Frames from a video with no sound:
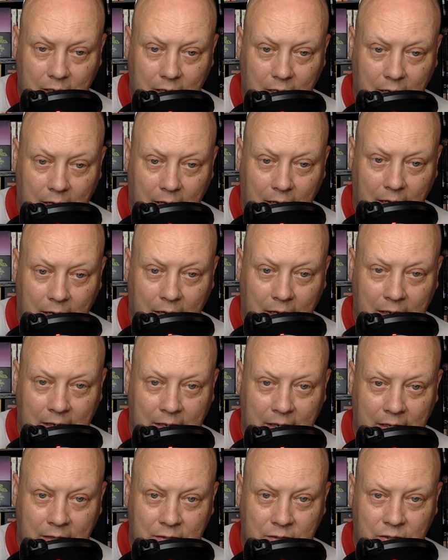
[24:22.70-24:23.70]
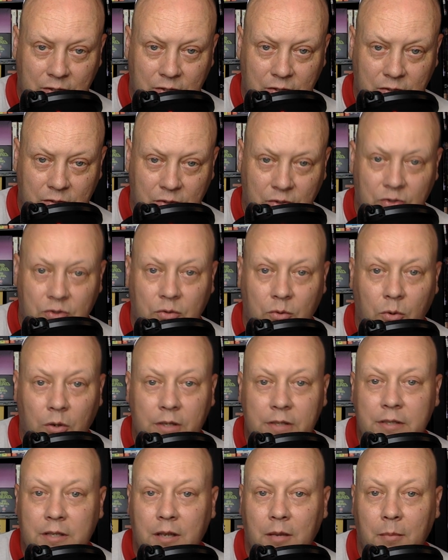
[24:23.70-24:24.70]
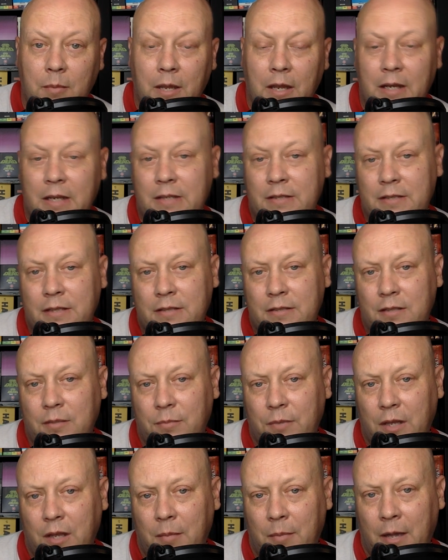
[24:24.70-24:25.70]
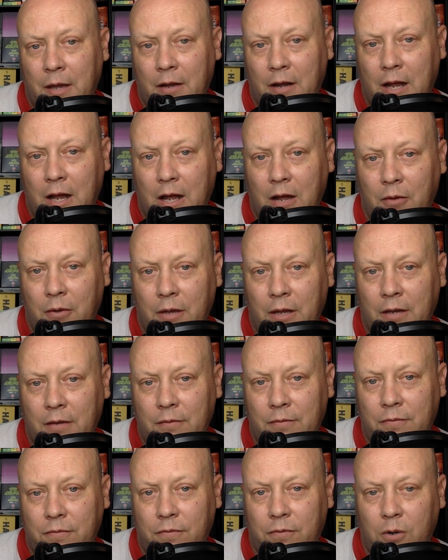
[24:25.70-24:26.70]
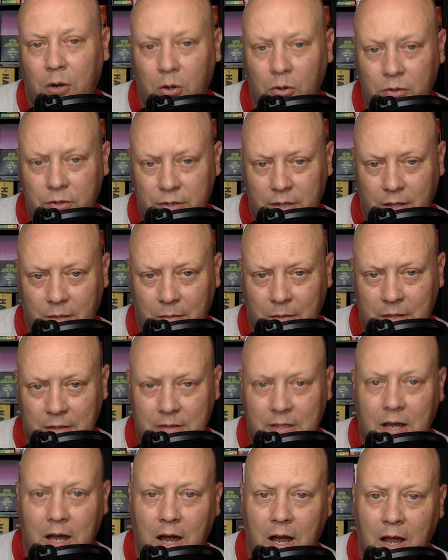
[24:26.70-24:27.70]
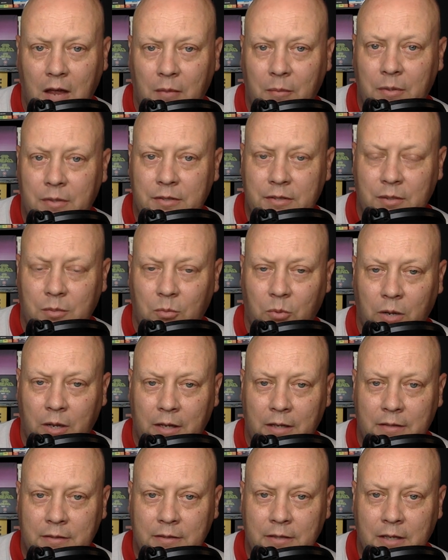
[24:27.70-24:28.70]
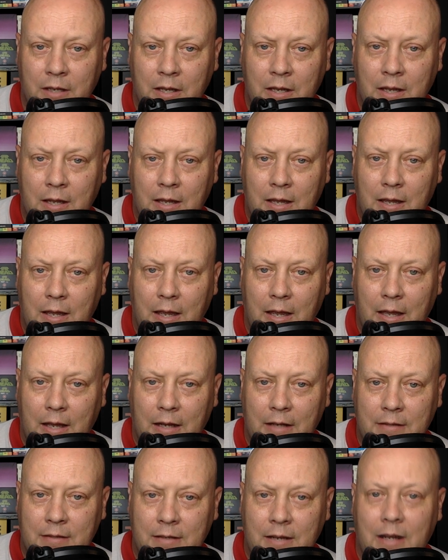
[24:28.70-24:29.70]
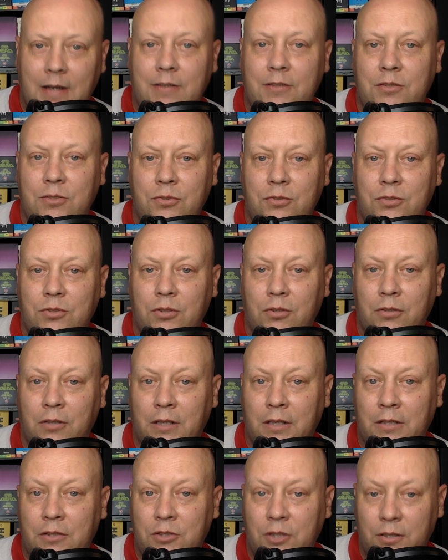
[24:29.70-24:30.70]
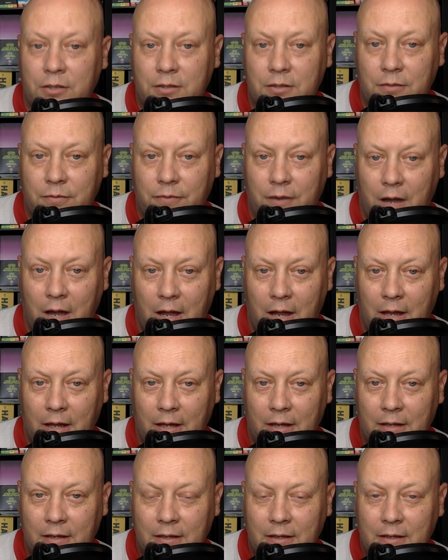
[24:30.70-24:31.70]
and it just destroys him. And he says something about how it froze him in time in some ways. And it's not to certainly justify